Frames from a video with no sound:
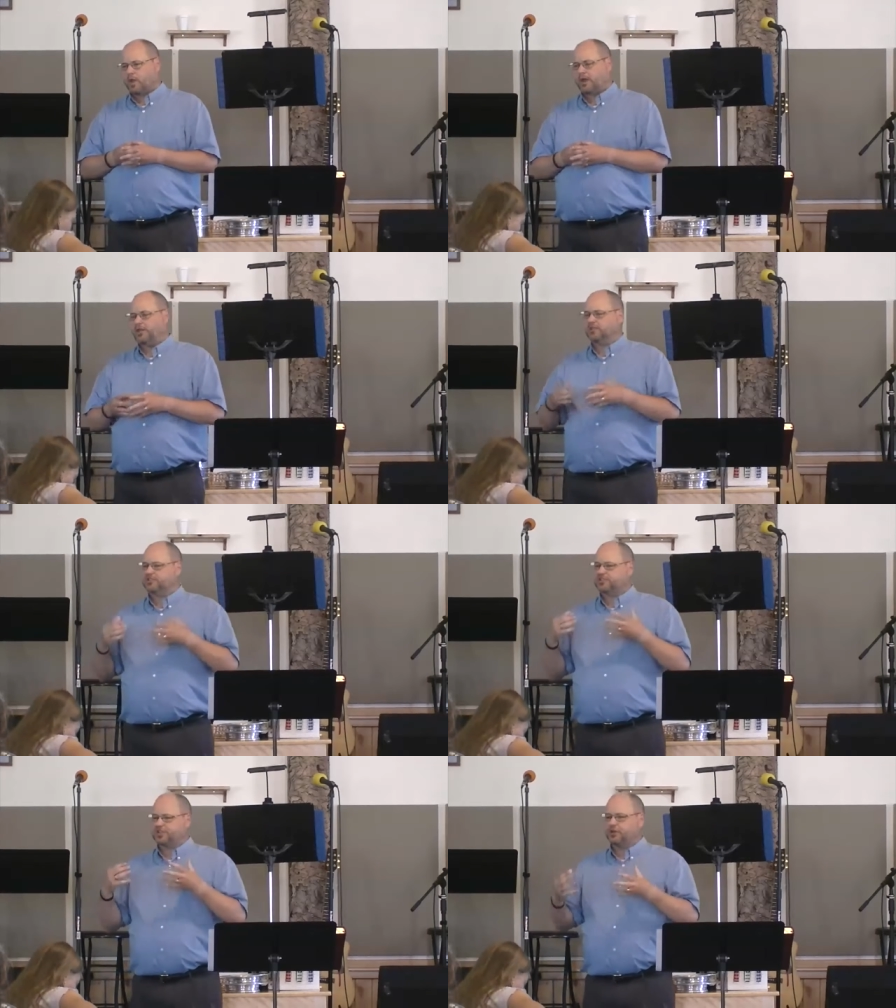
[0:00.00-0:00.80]
And he
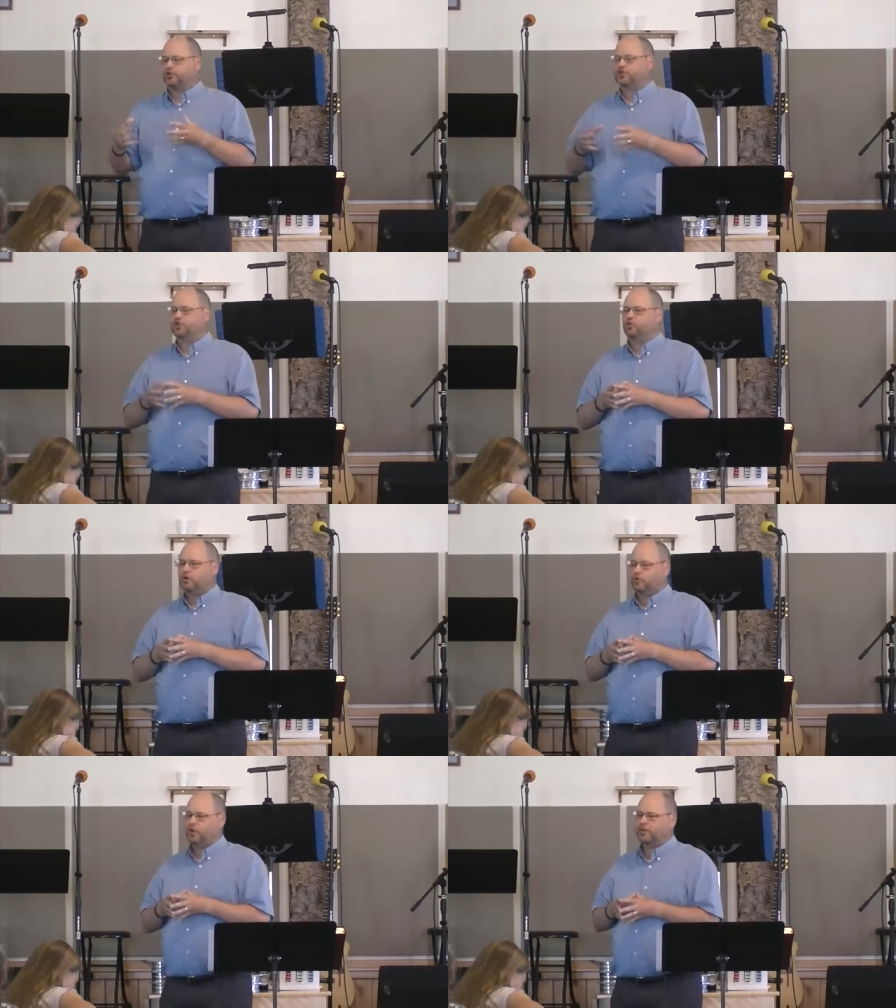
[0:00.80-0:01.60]
has sealed
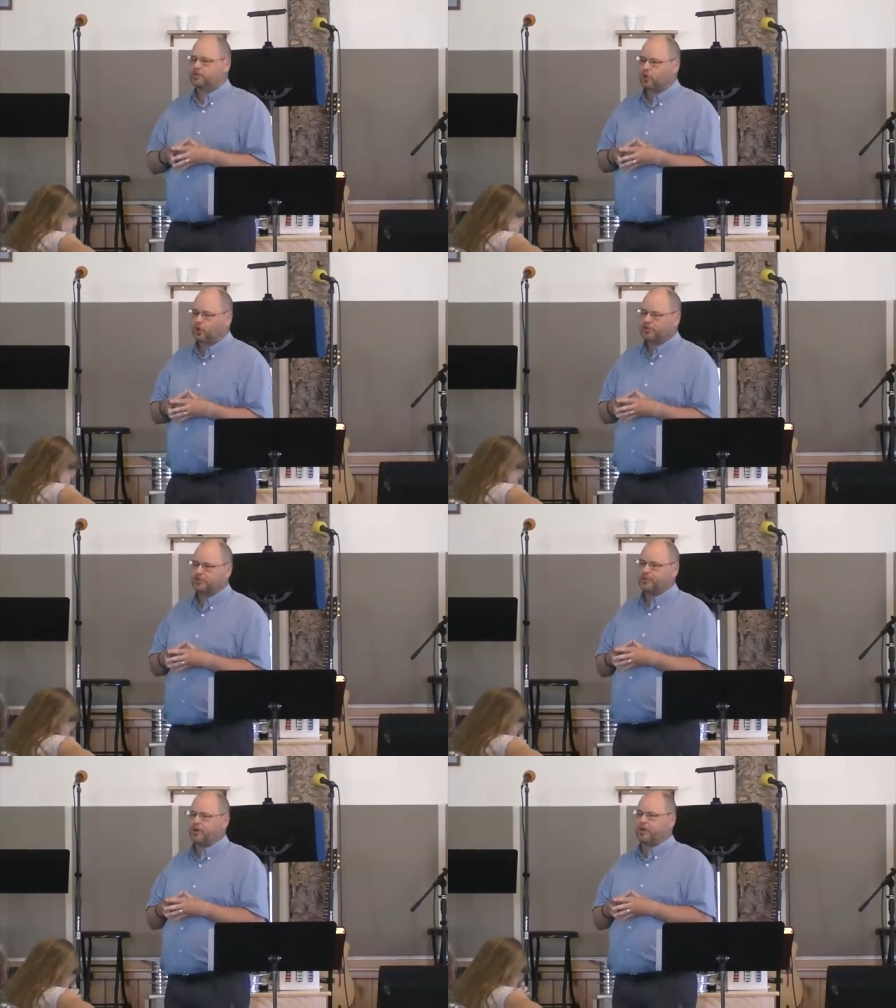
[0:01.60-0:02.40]
you with his Holy
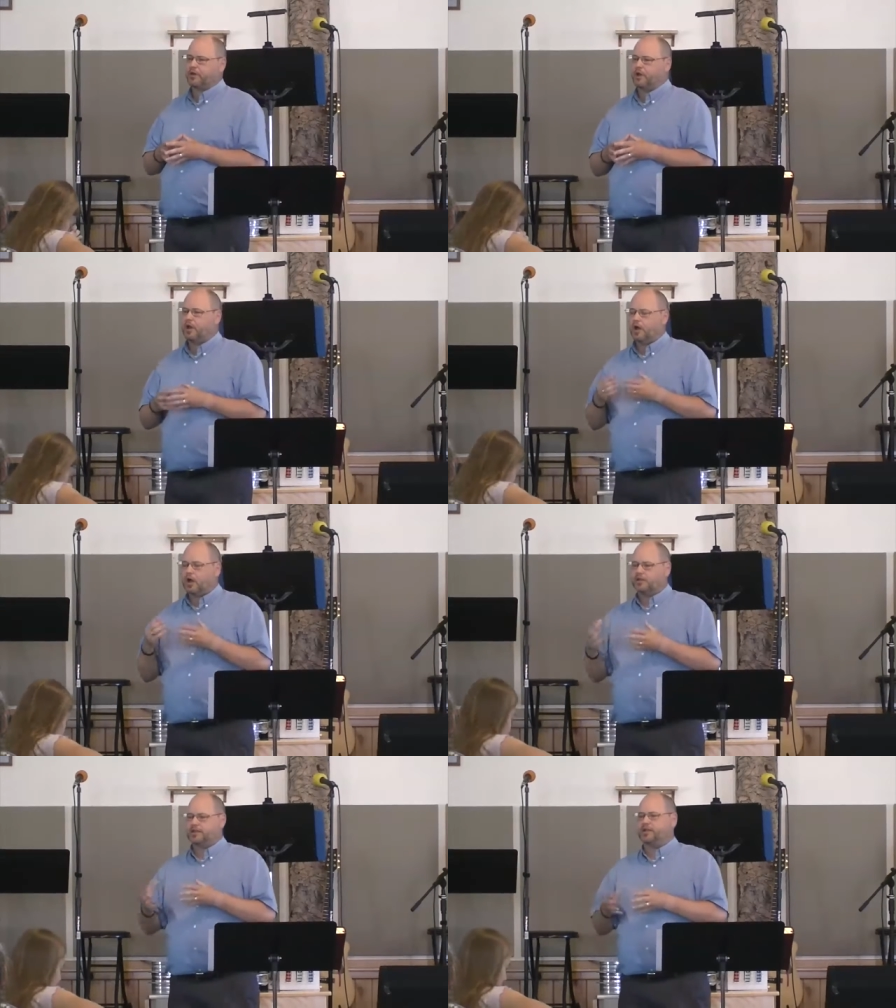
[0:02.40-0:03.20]
Spirit
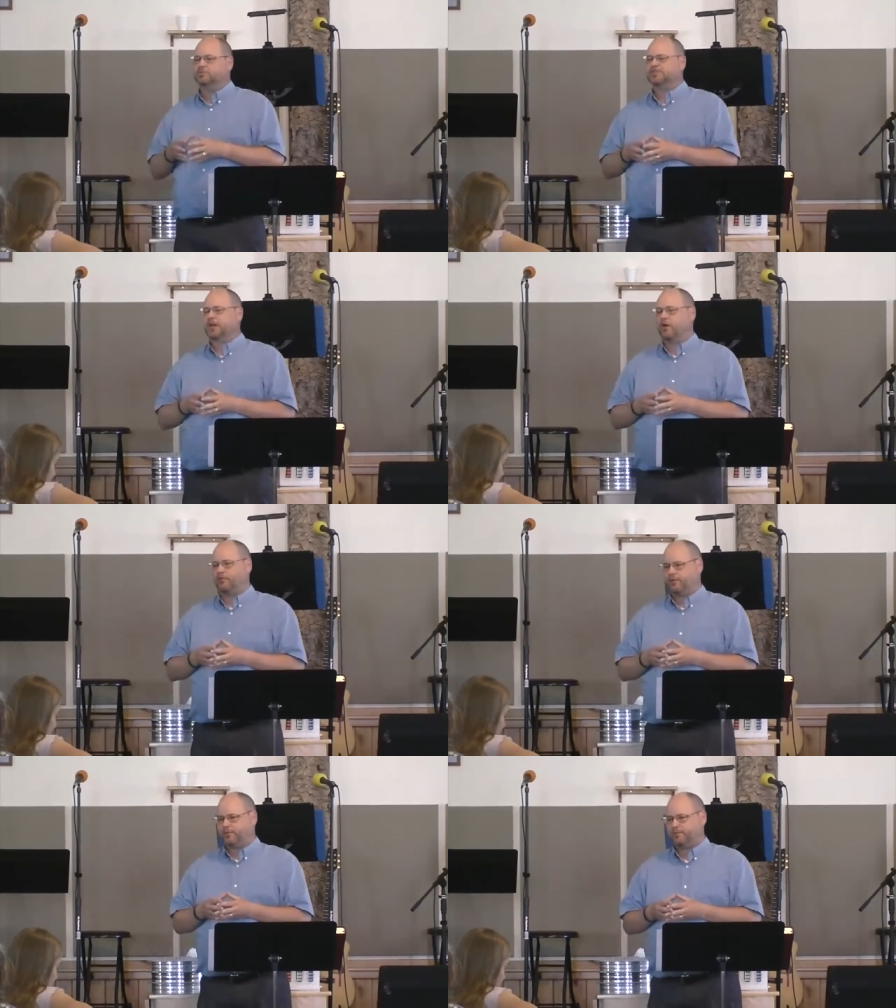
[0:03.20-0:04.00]
unto
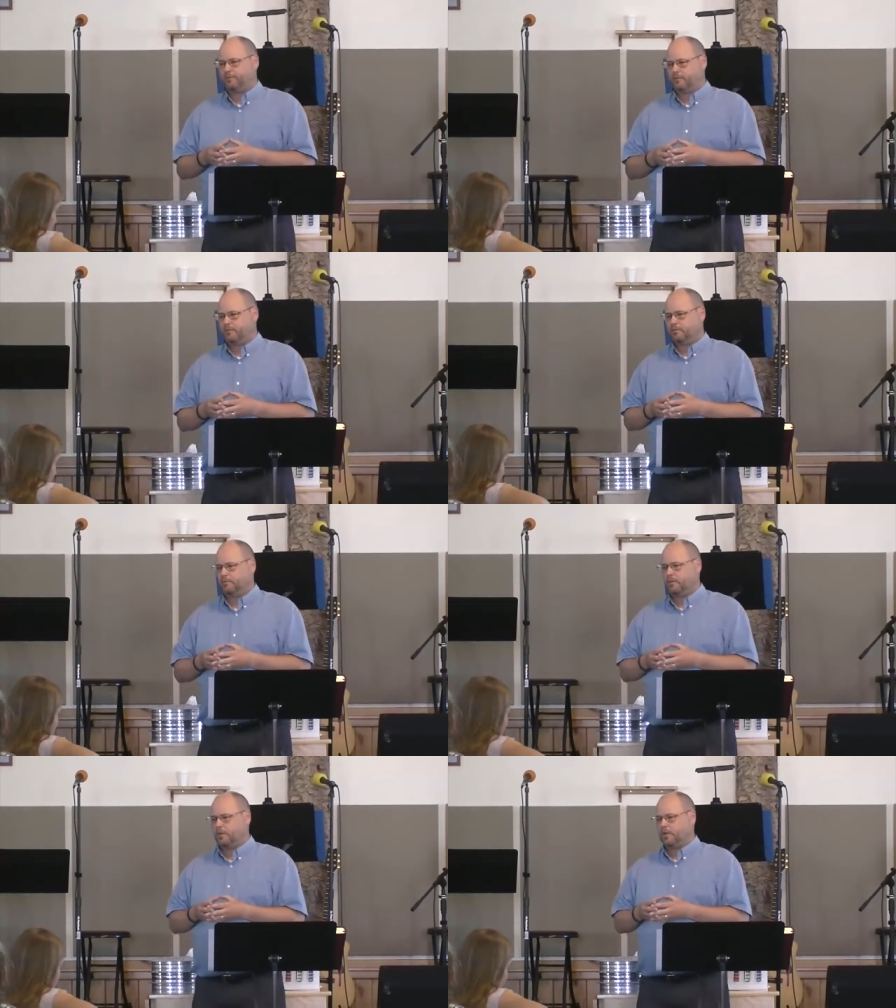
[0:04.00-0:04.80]
himself.
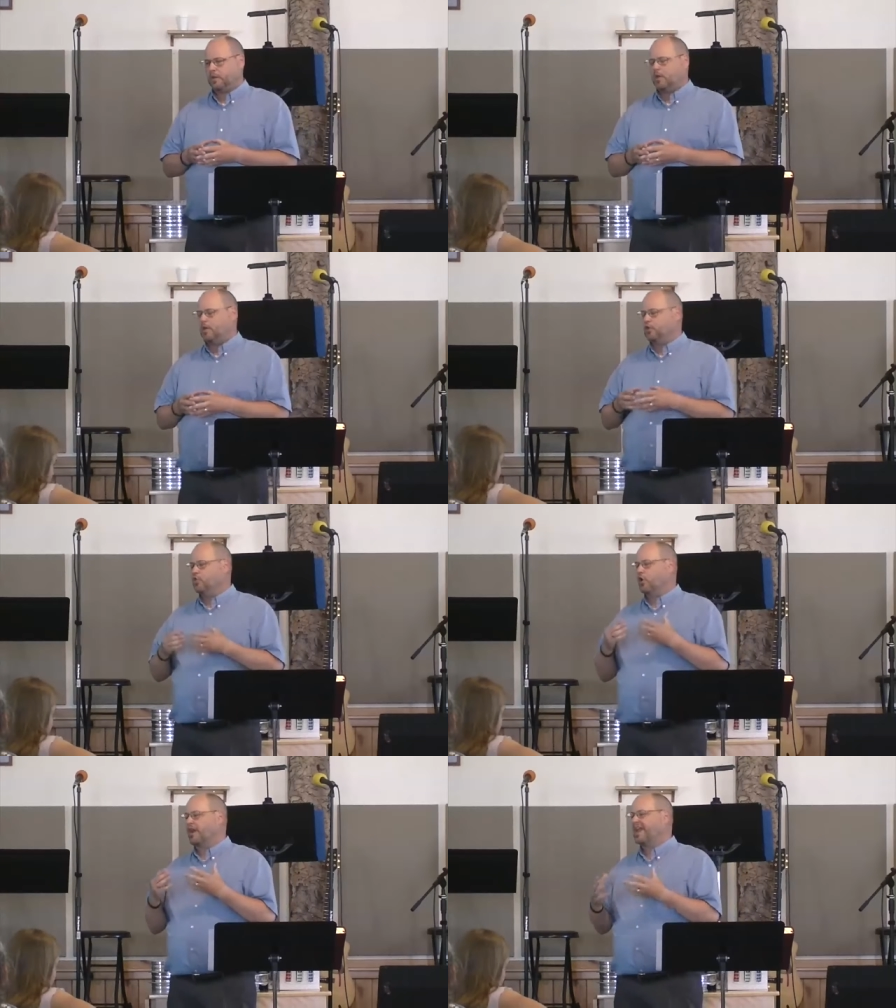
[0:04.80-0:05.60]

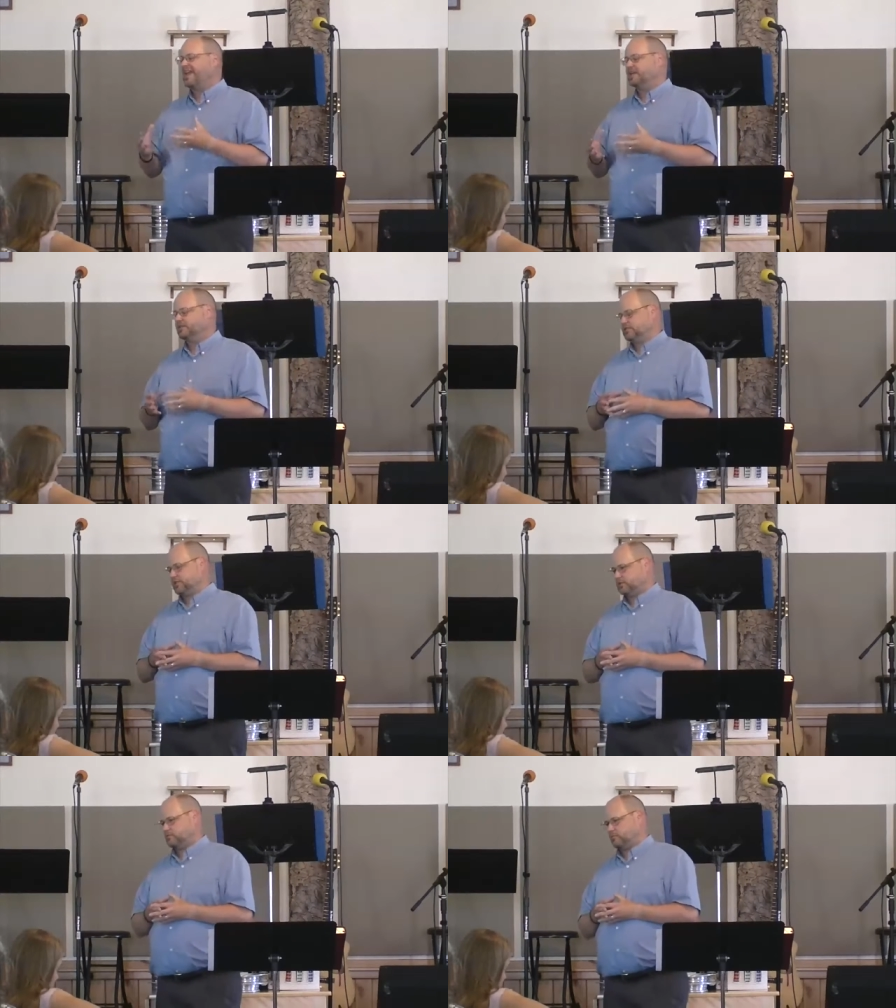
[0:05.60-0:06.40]
You are His.